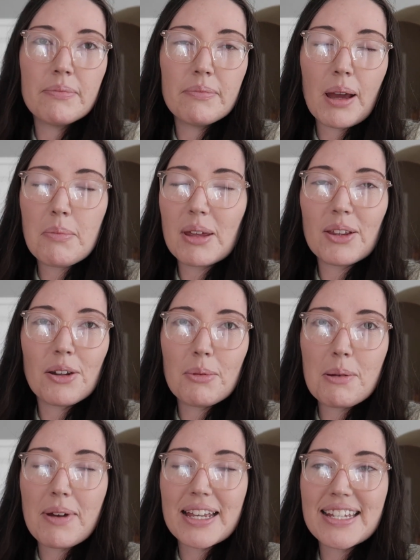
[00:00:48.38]
might be a little
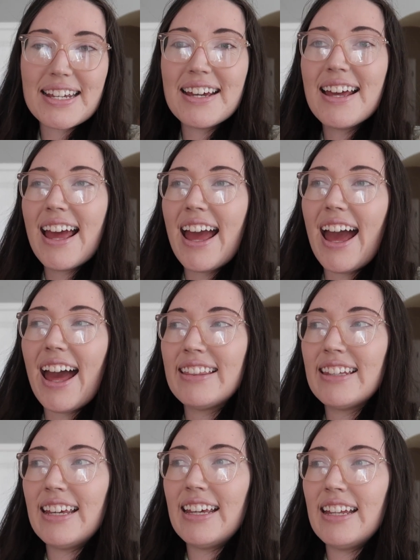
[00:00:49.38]
bit messy,
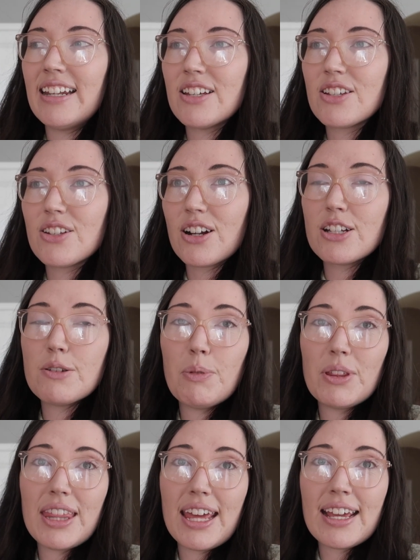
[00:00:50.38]
and then start to
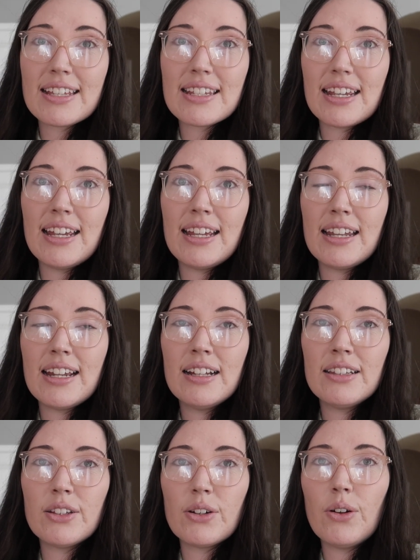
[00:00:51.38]
put things in
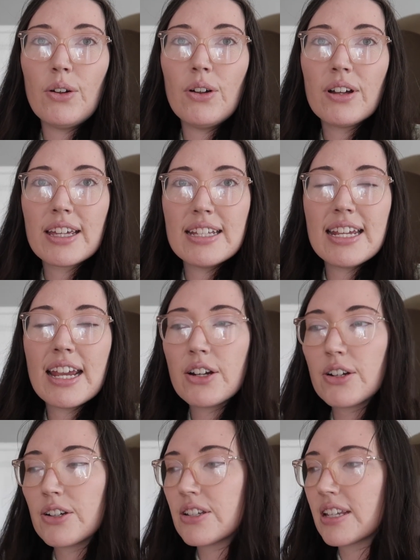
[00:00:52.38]
little
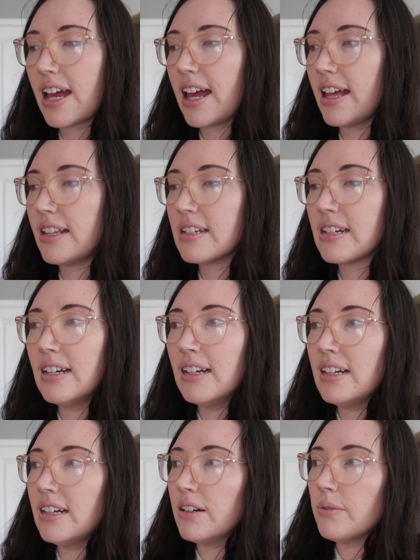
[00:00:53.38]
containers, and
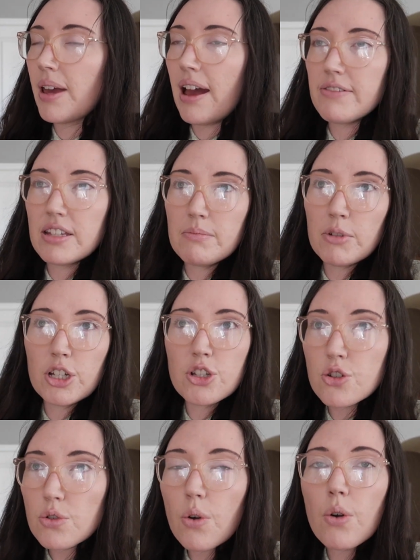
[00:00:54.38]
we have some good
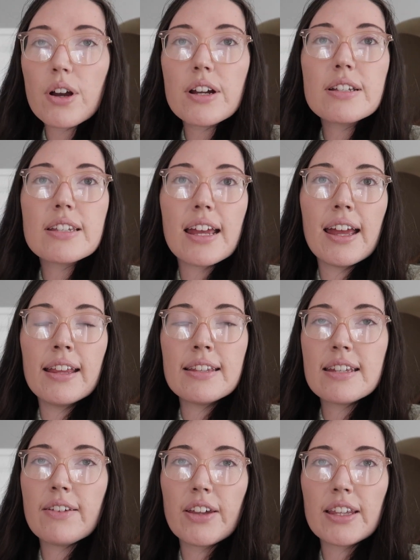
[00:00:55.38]
drawers and
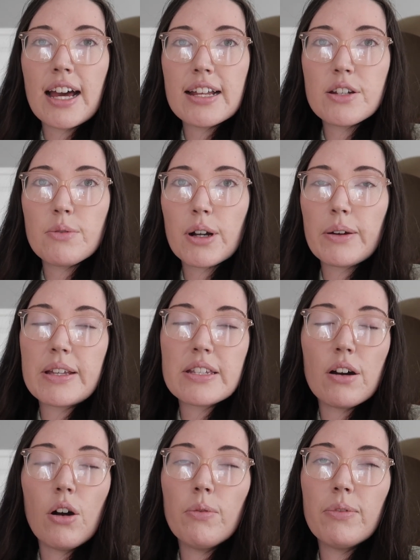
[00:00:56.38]
stuff like that to work with,
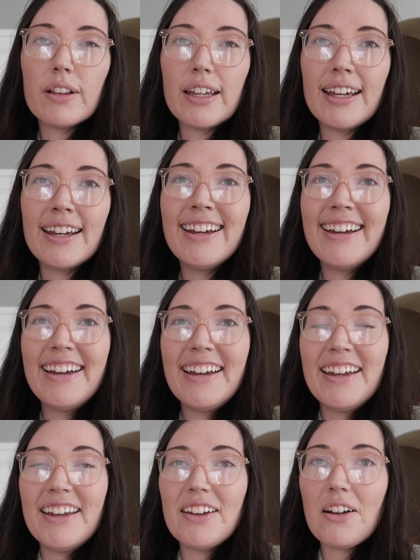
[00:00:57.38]
so hopefully
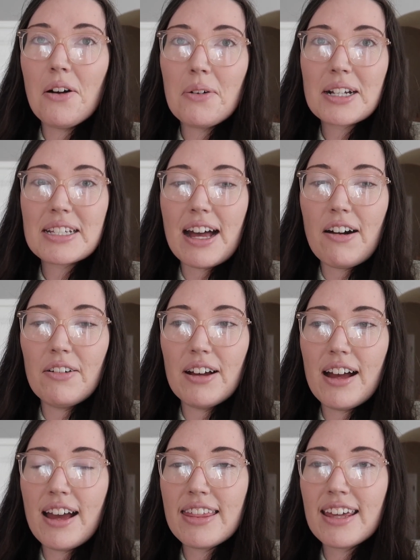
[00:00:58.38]
it all works out.
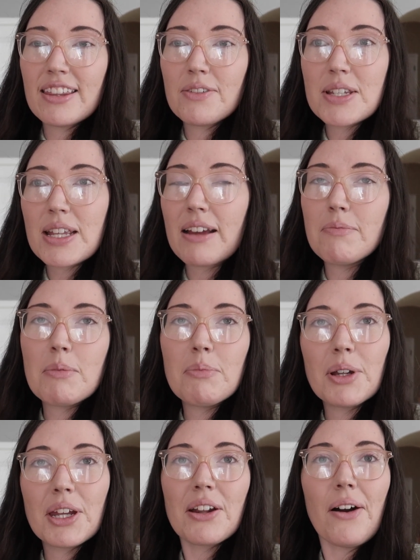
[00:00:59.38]
I think the reason I've been
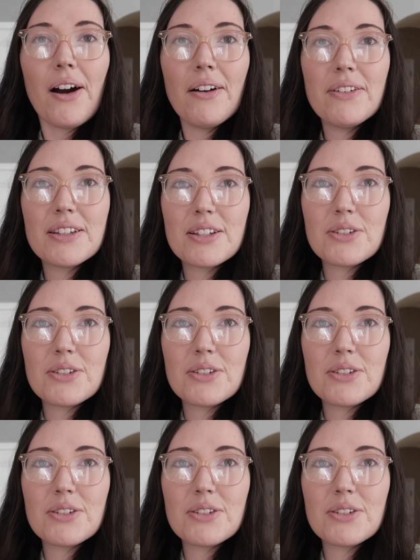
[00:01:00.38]
putting it off is